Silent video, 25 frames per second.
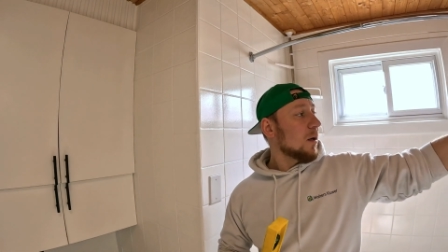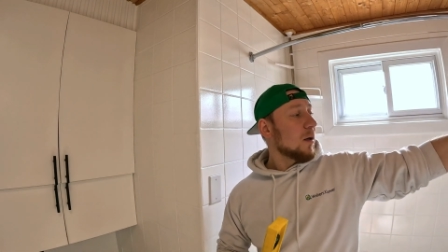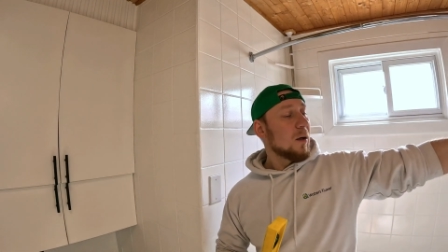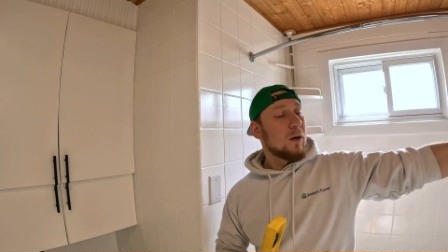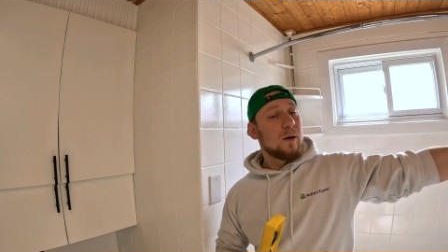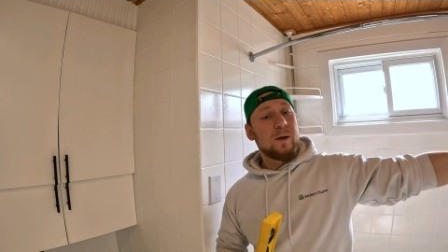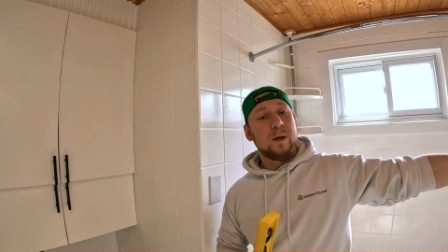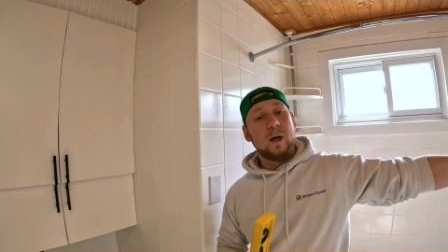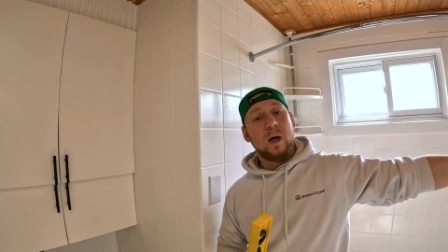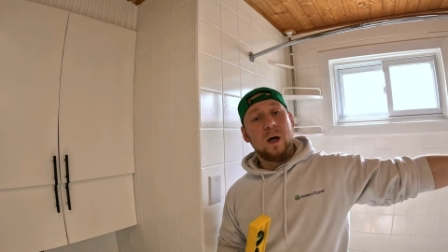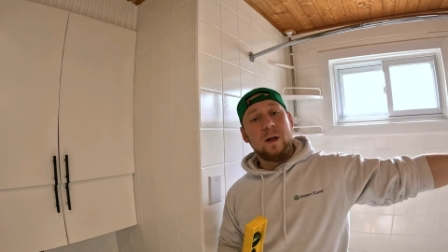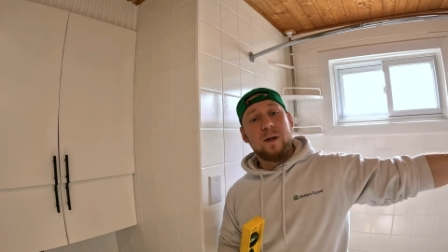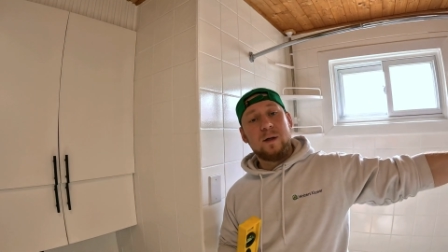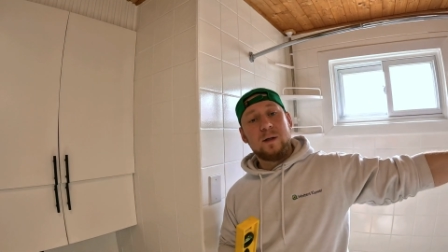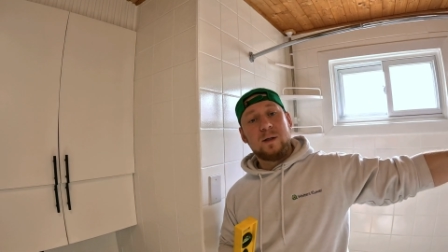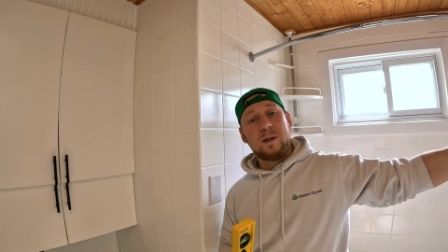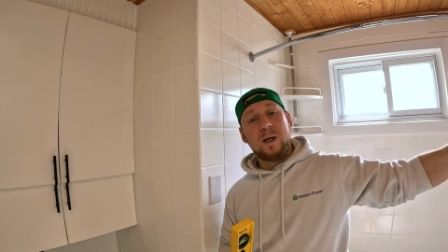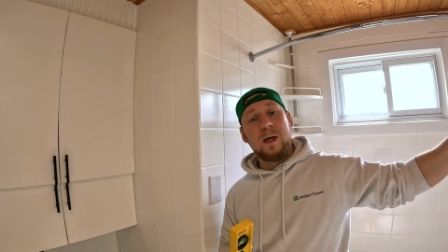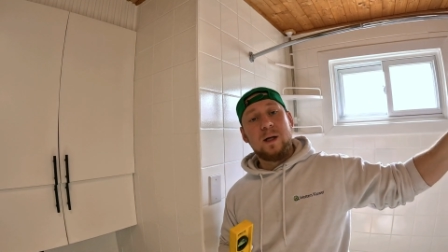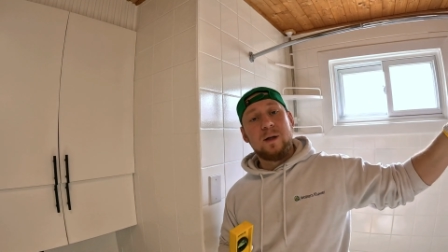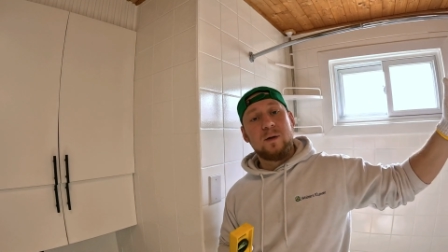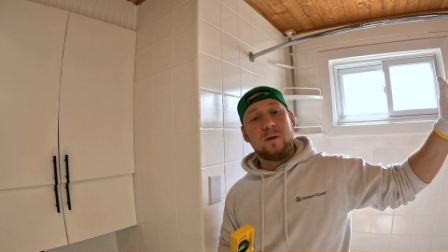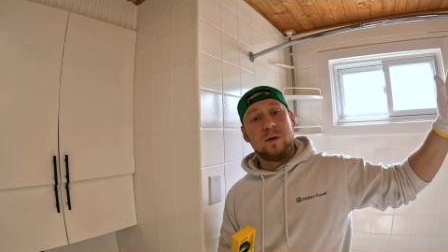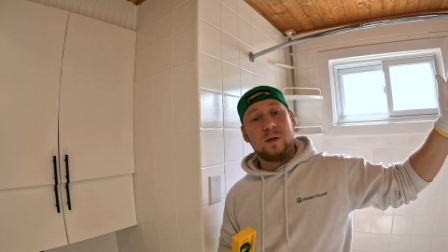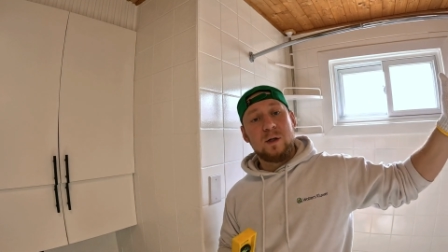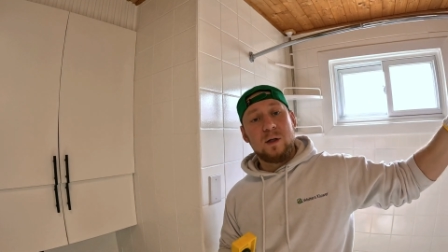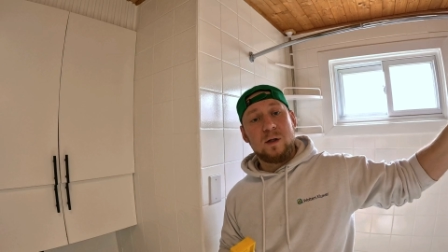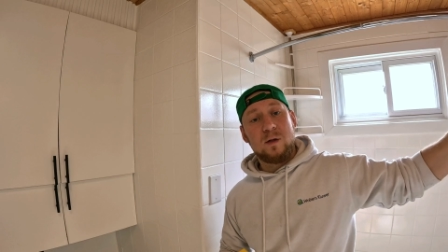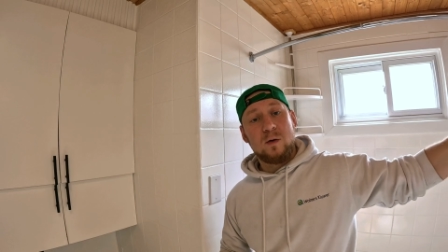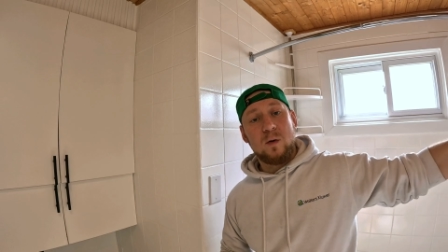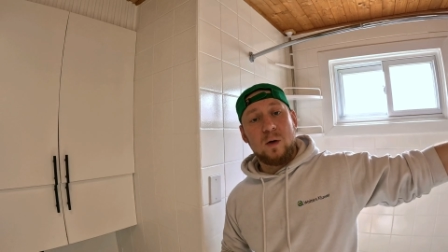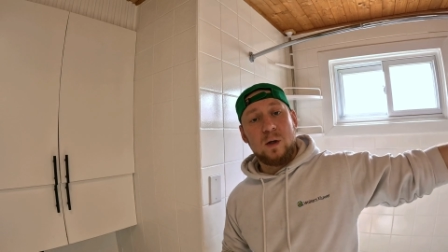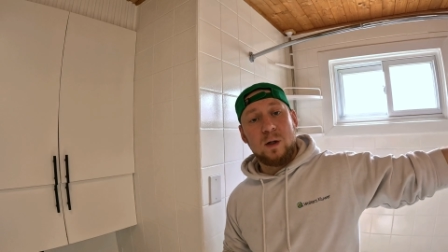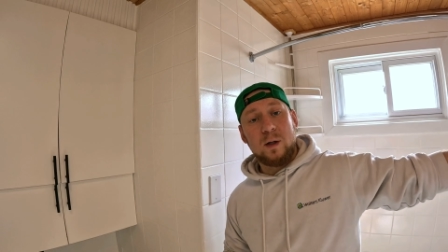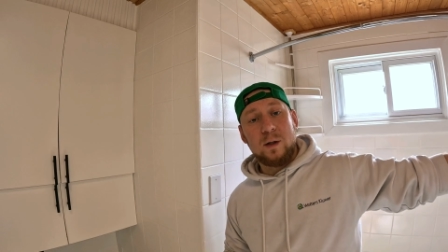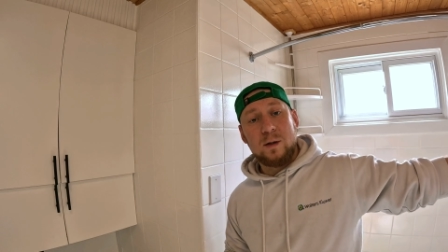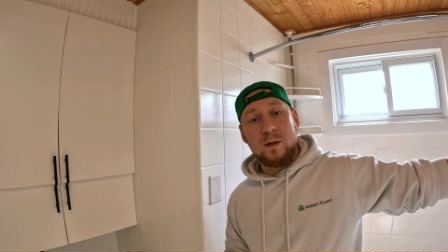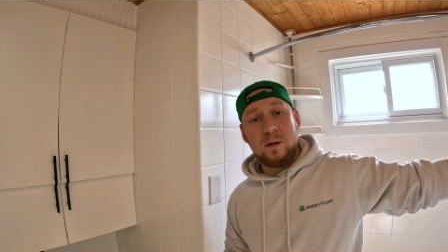On the other side there is a
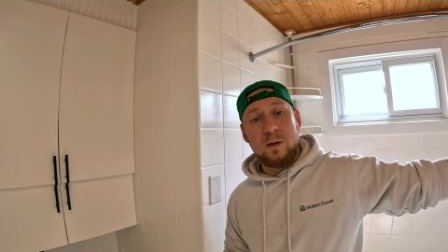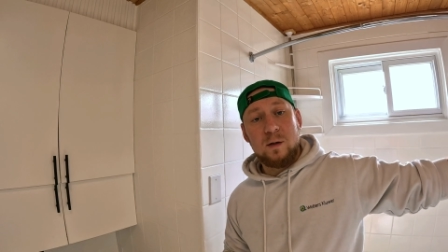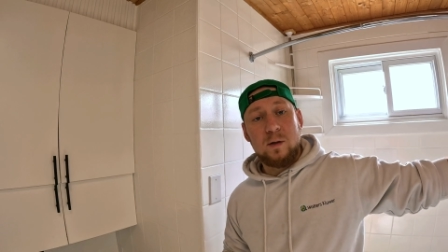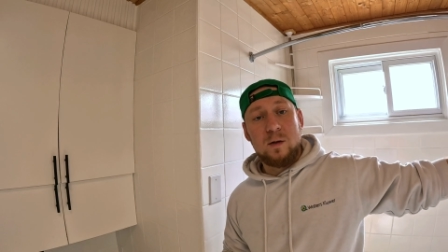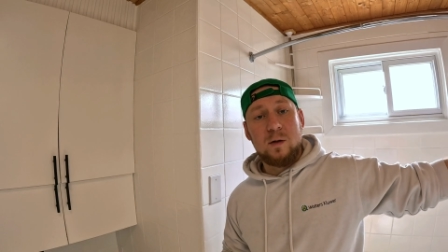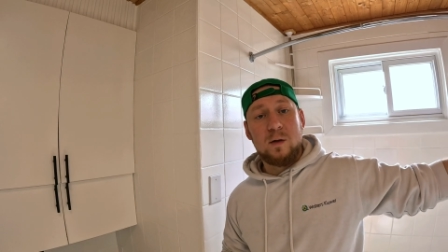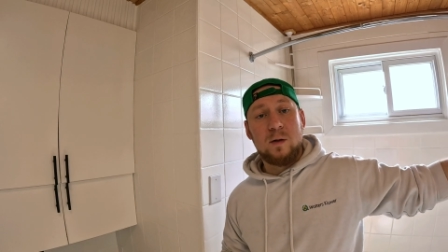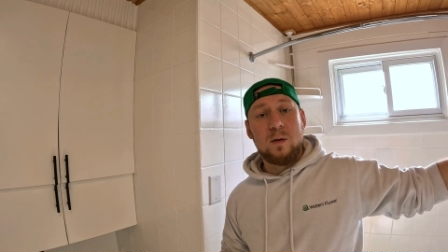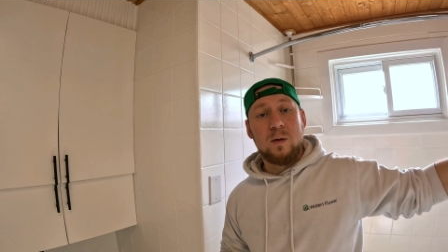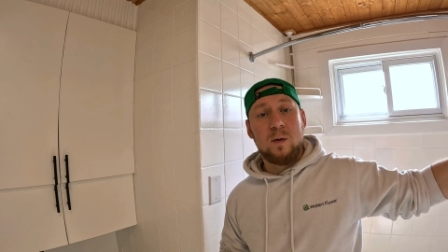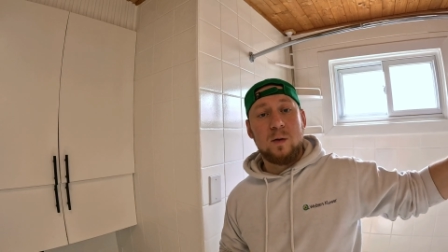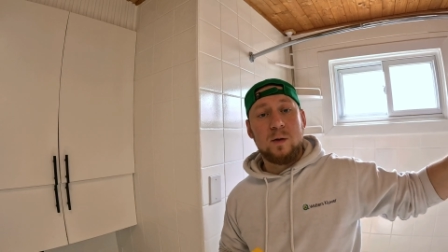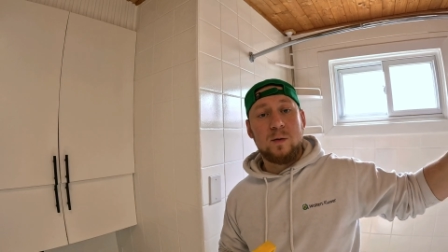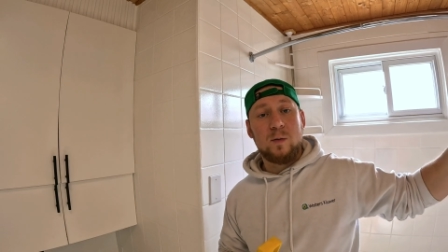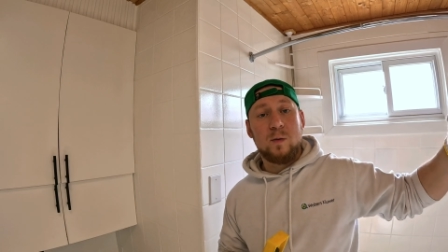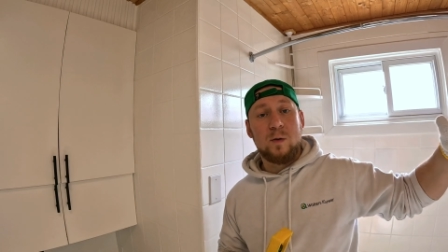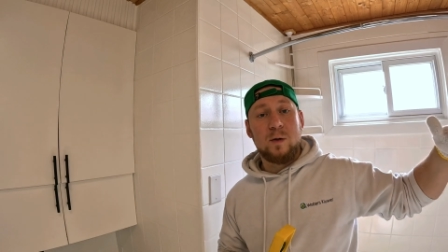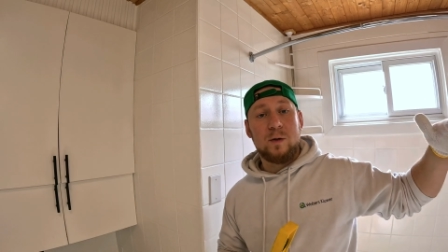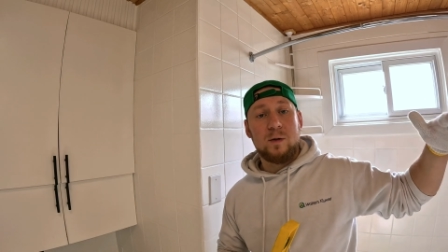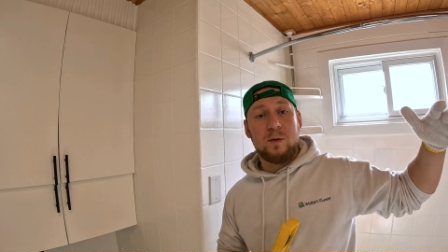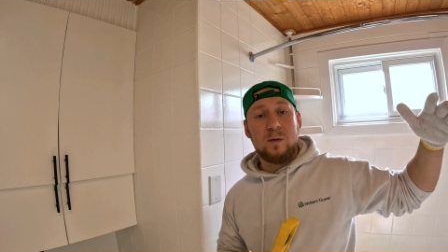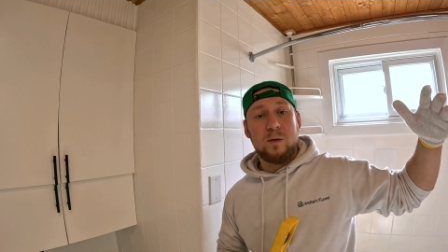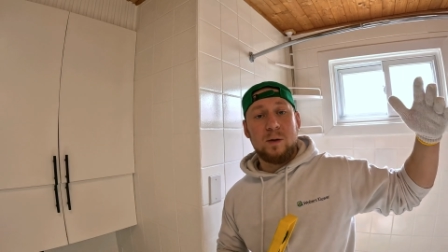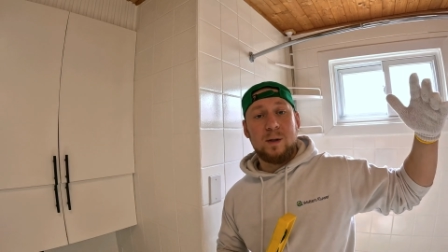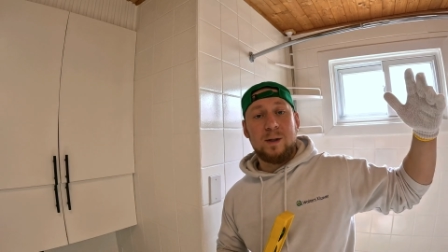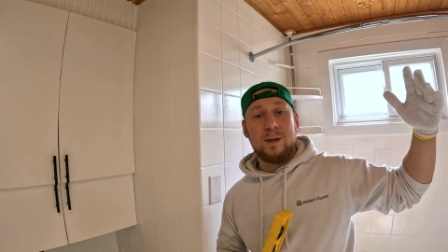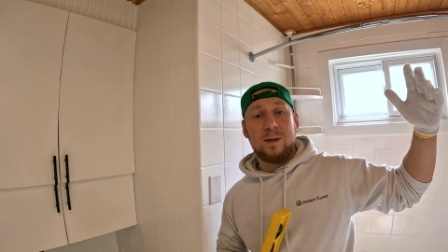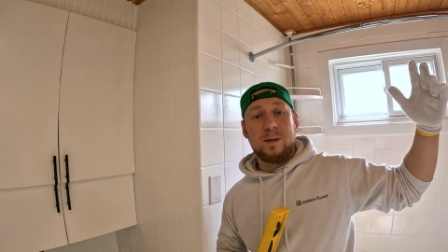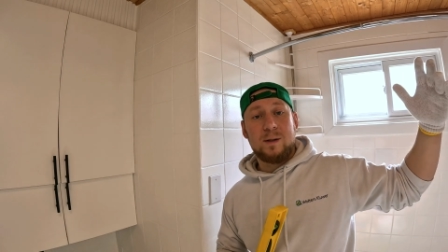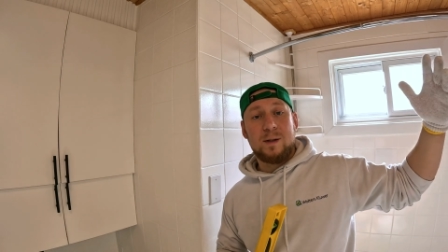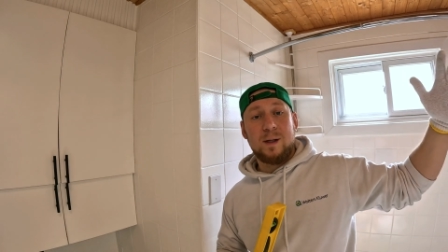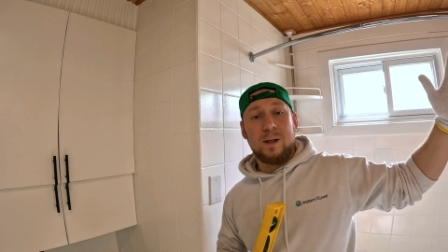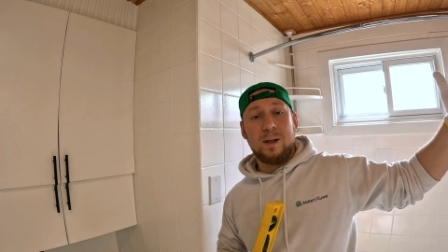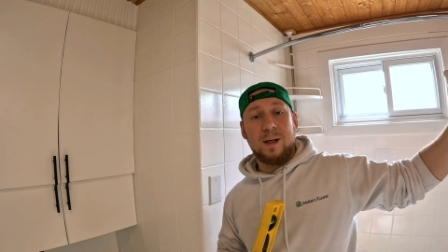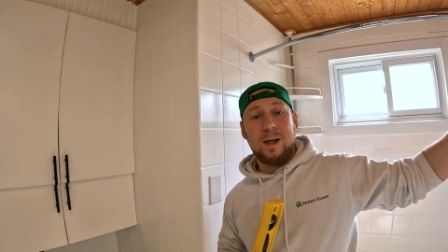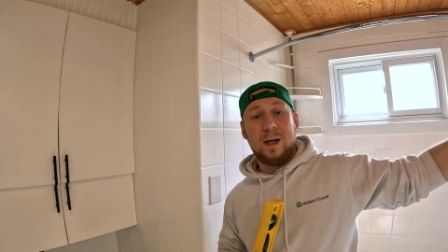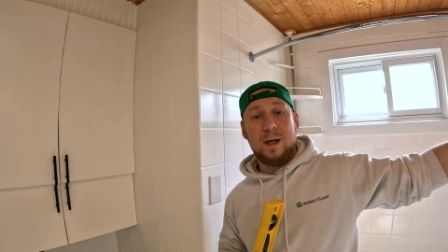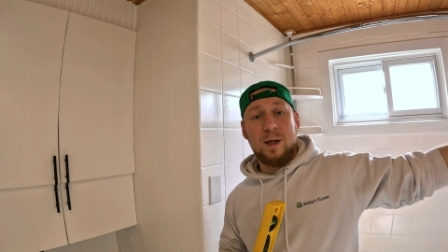toilet. You do not want to install